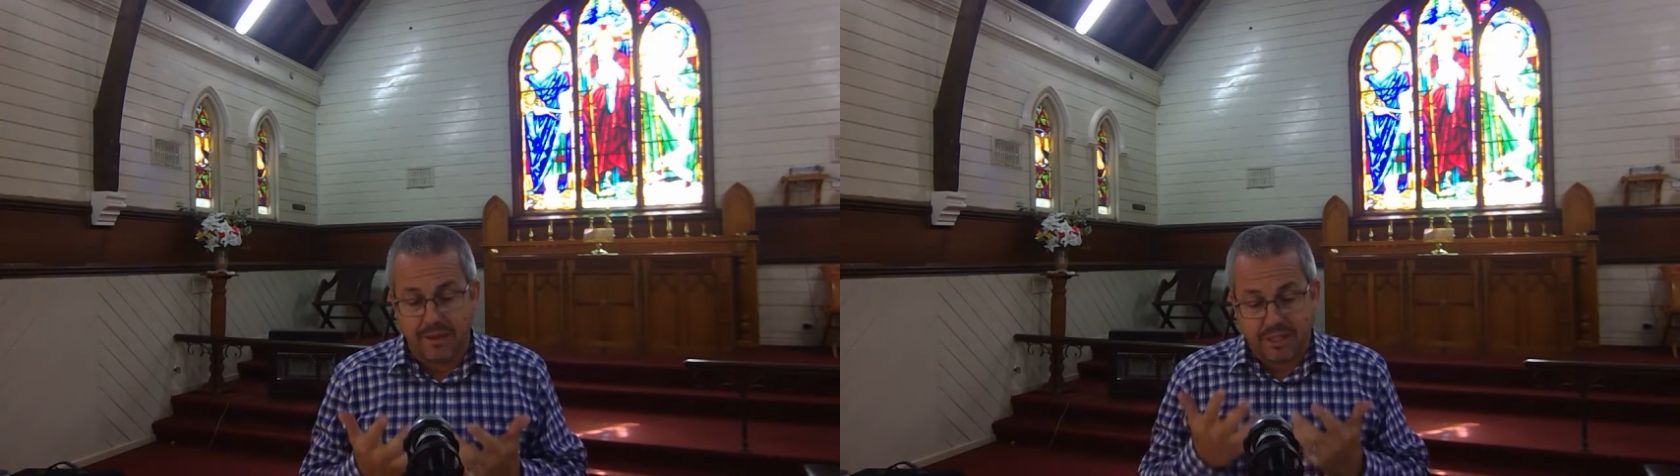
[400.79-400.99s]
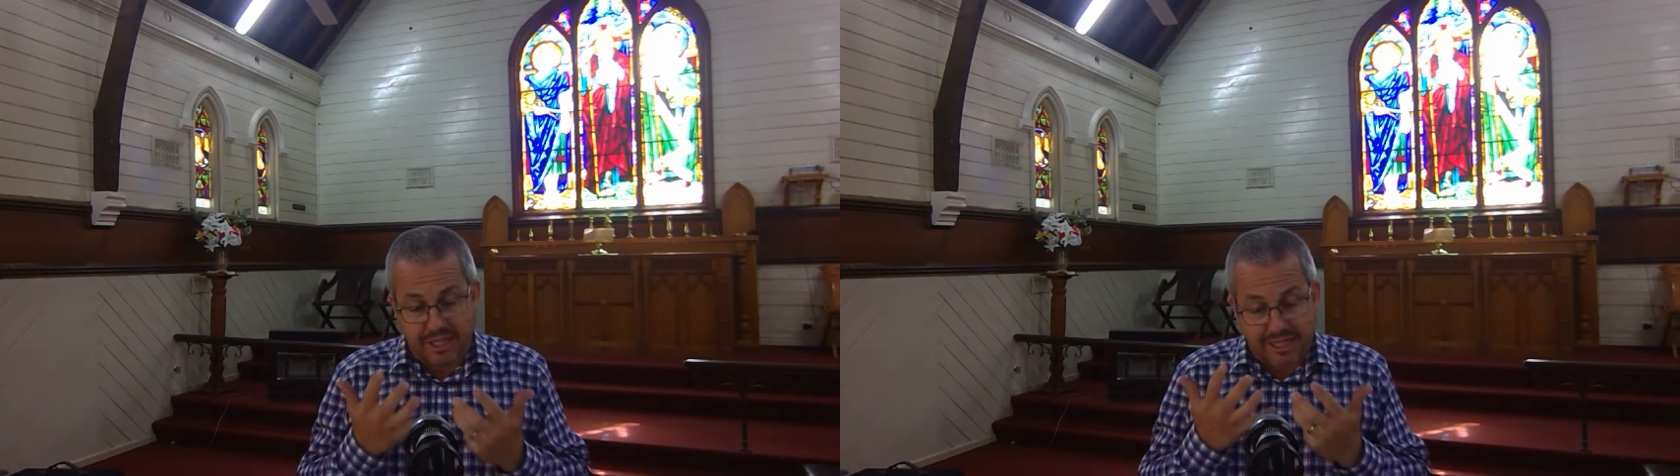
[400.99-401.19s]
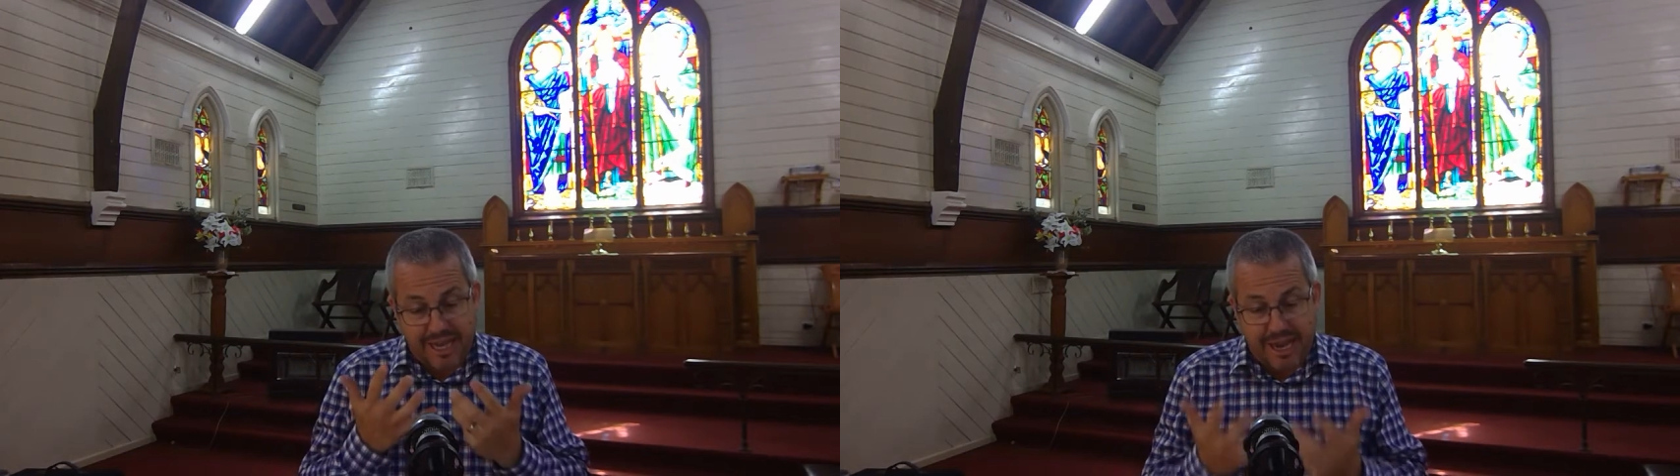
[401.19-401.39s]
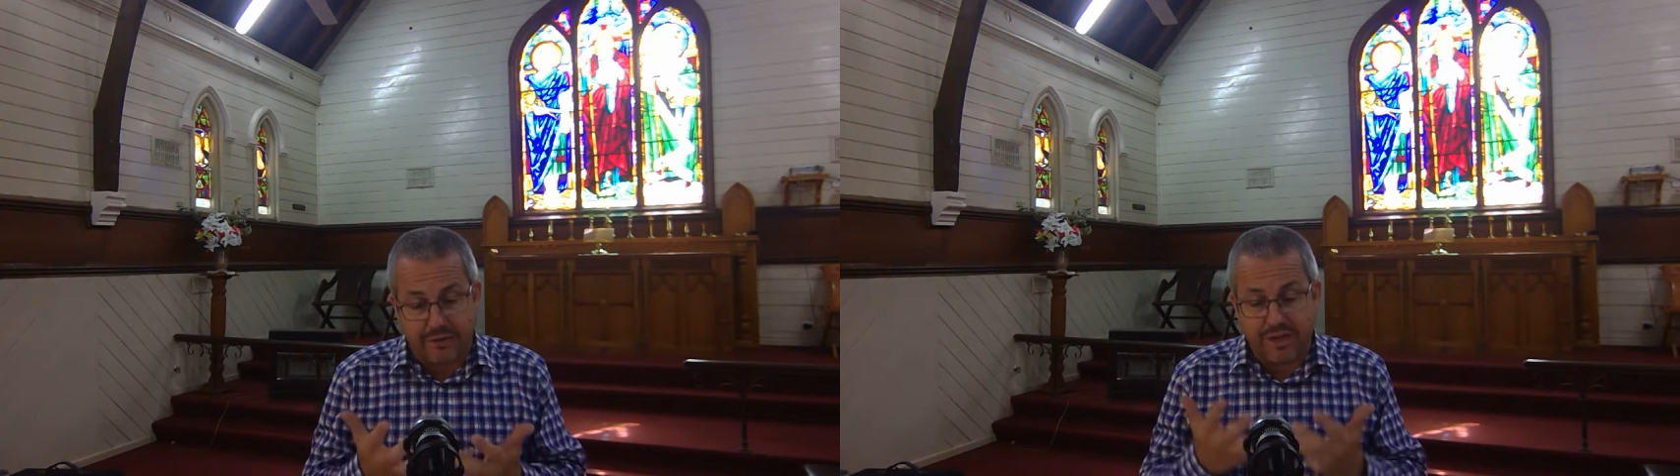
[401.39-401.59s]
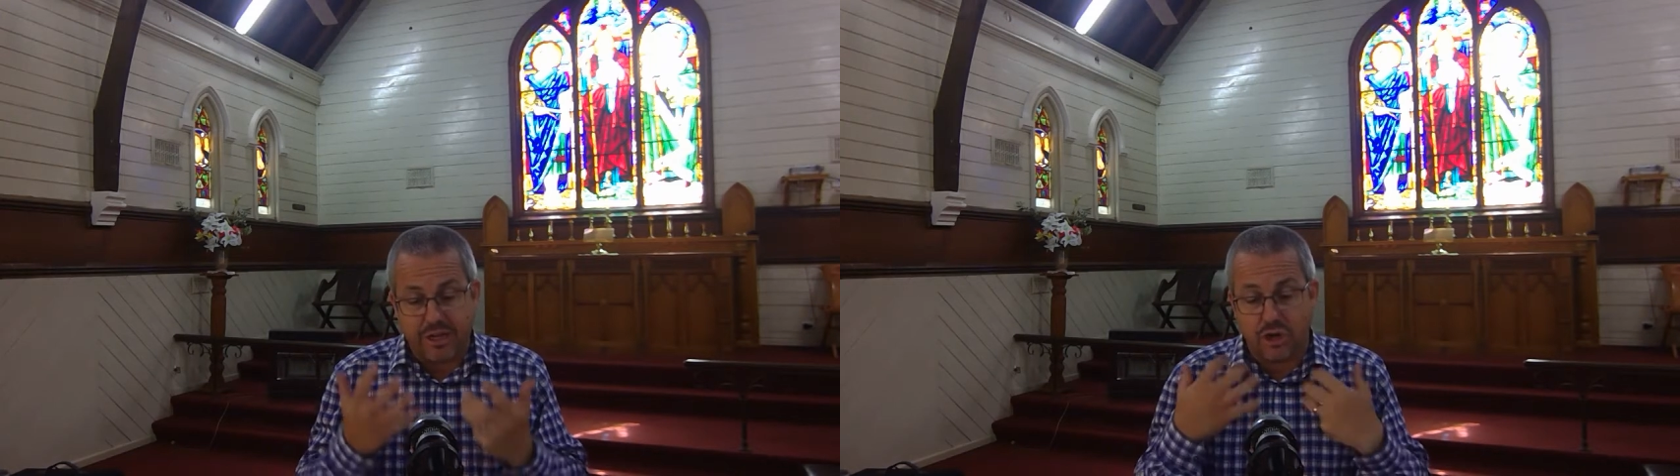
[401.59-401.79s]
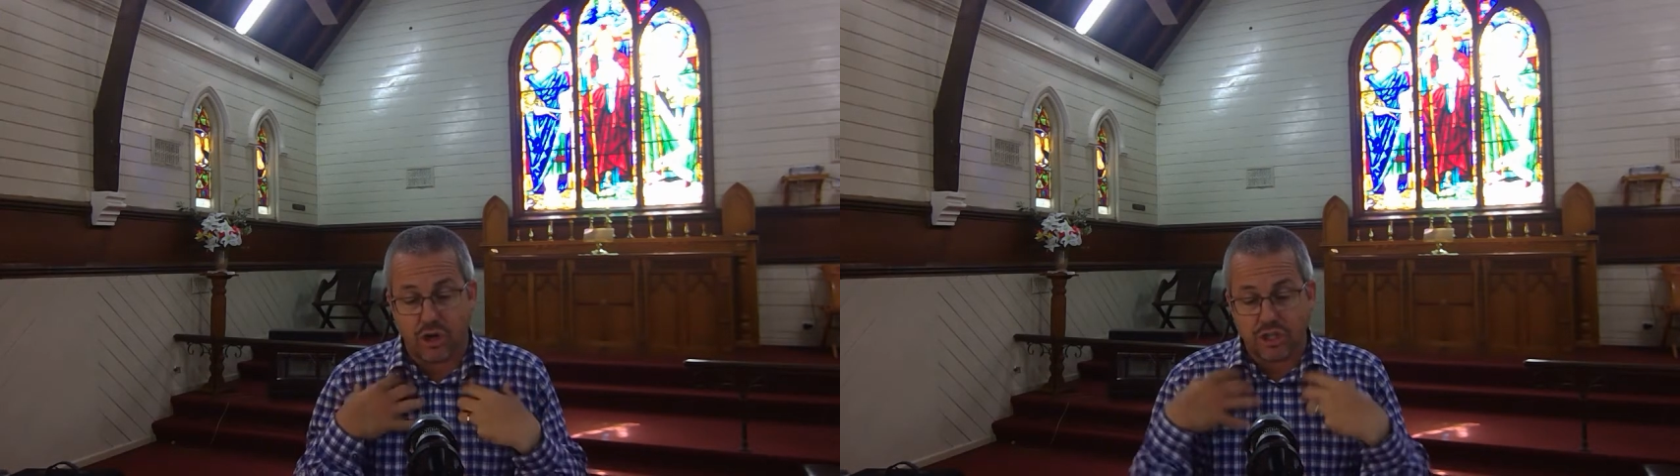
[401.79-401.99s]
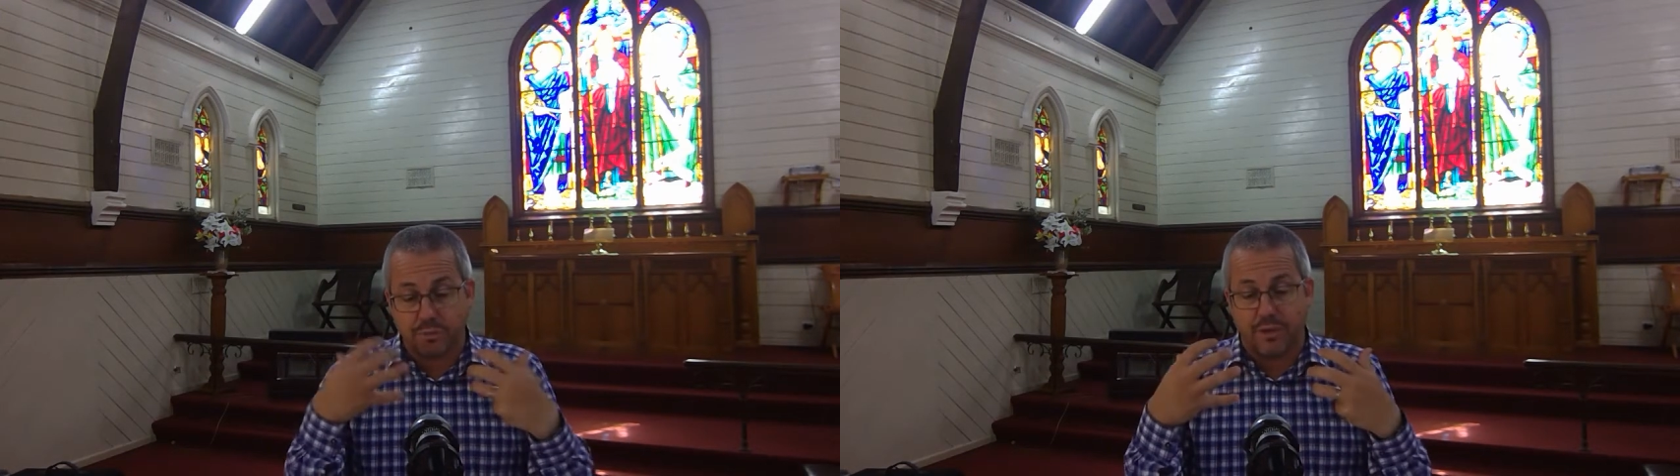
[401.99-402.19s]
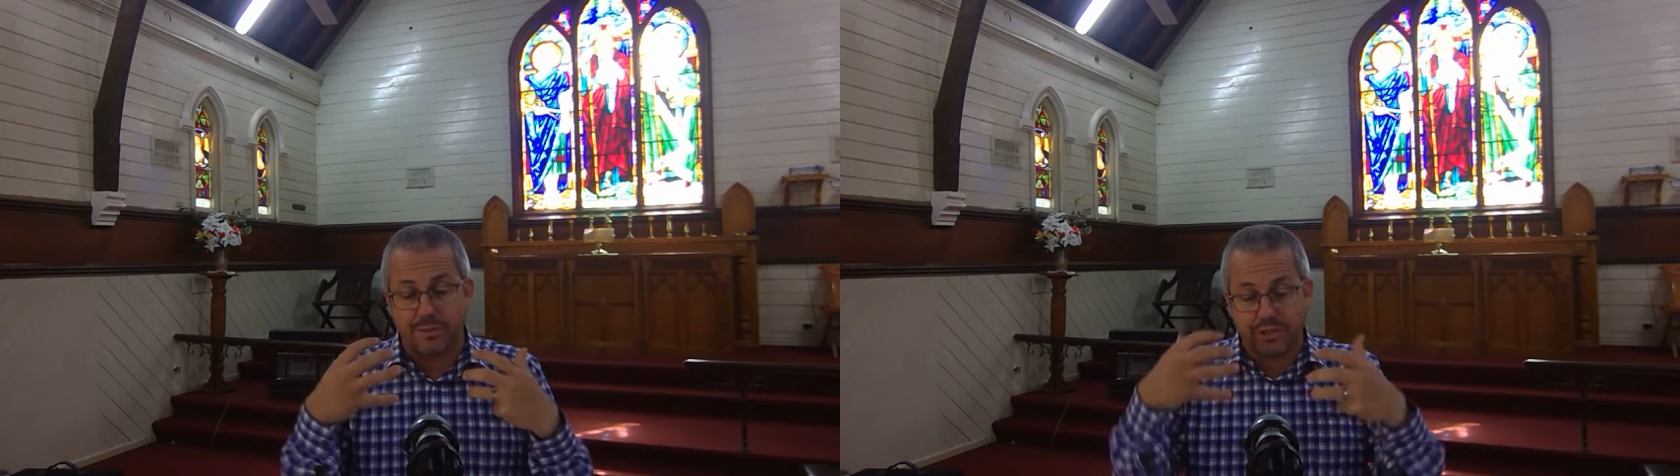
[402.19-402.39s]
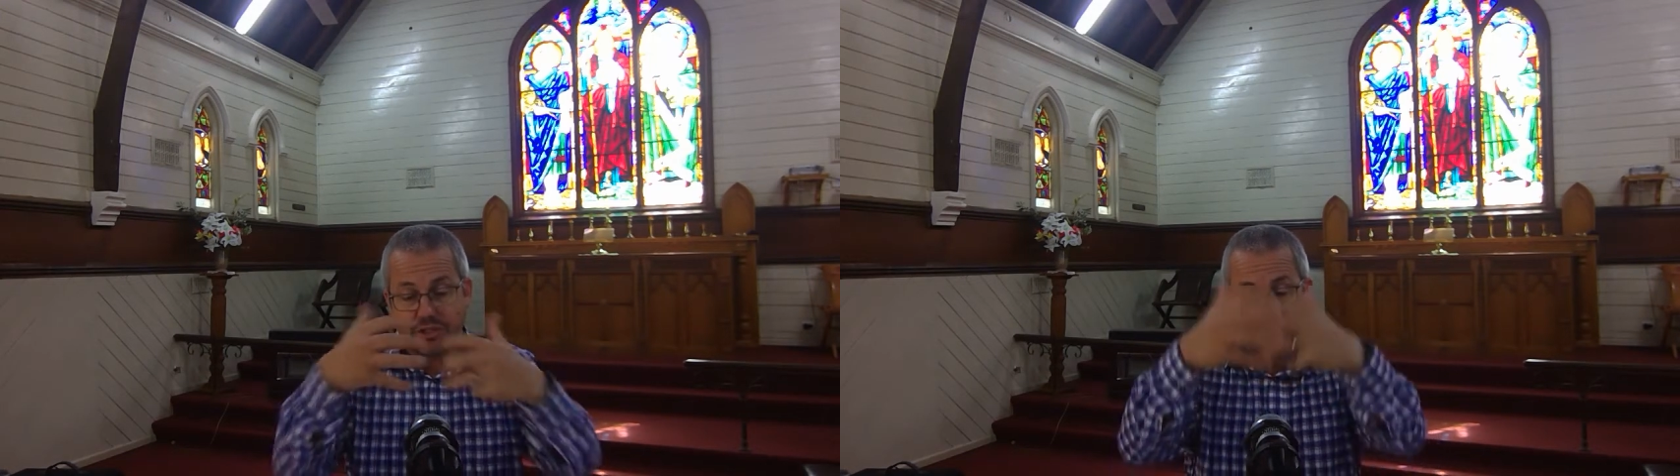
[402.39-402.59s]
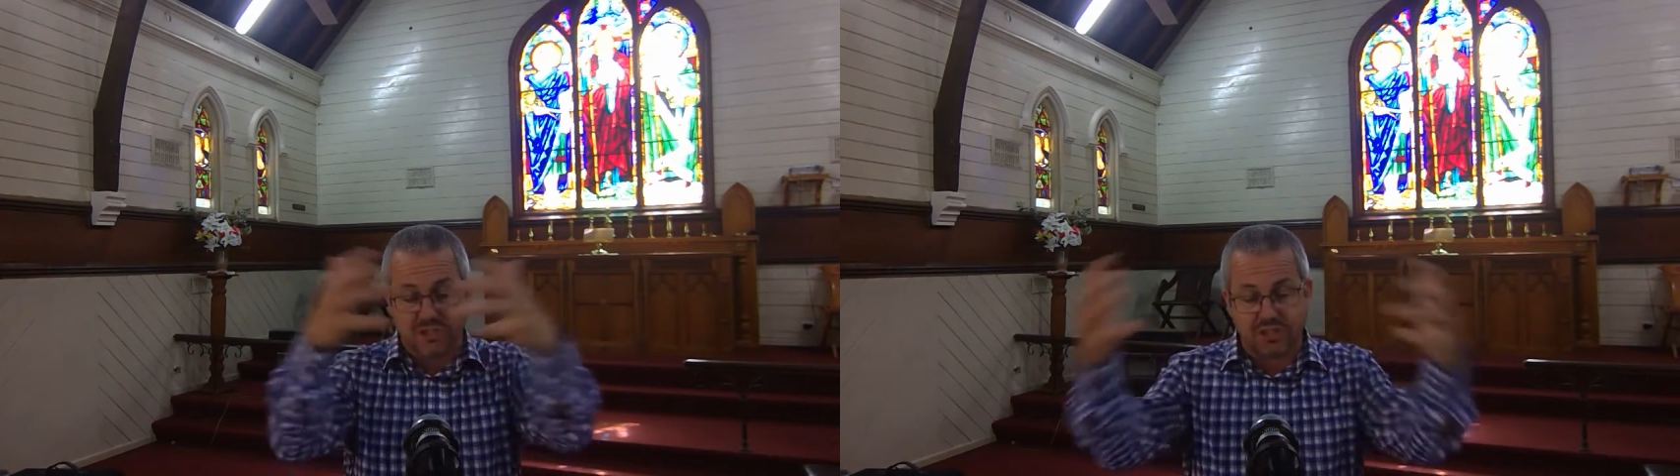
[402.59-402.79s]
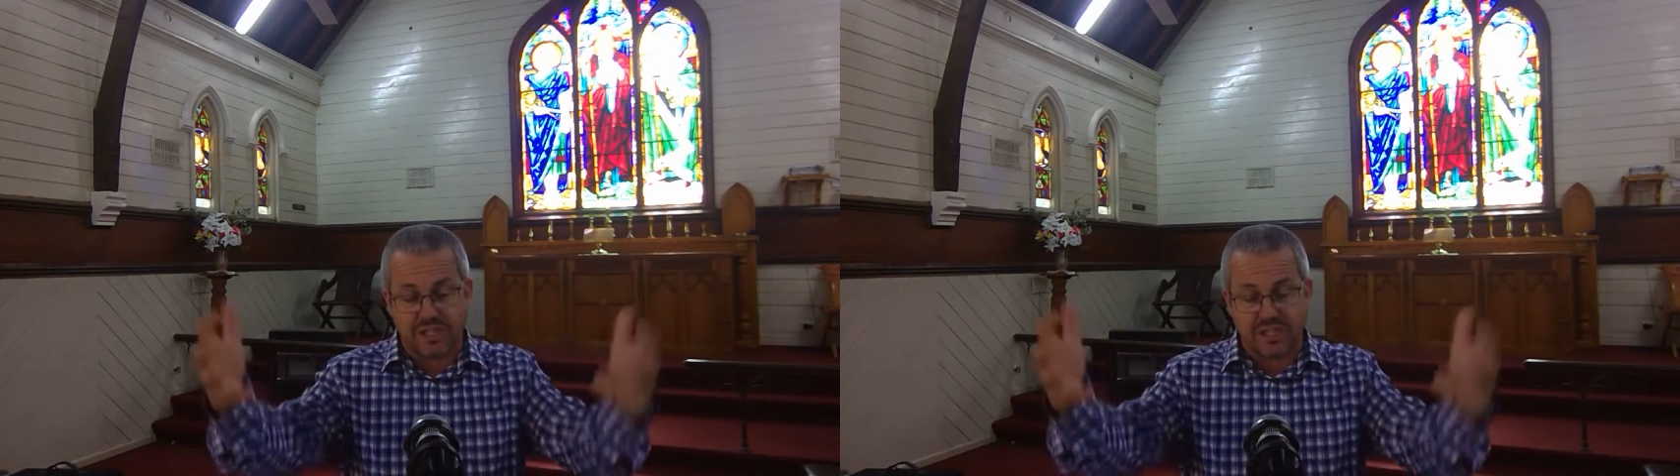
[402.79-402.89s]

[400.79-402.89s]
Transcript: to carry God's promises to